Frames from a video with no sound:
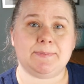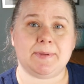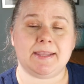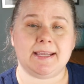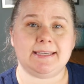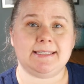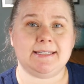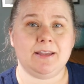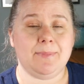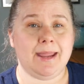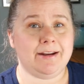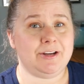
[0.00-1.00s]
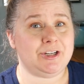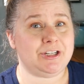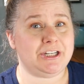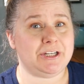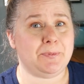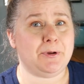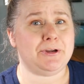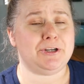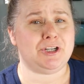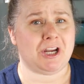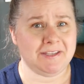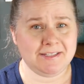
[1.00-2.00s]
but they still managed to put
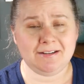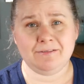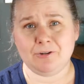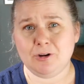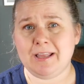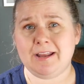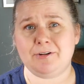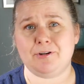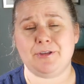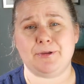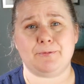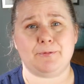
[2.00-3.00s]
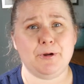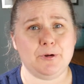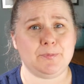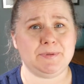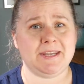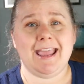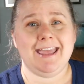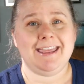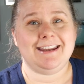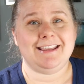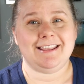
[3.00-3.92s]
Justin Verlander on the ropes, and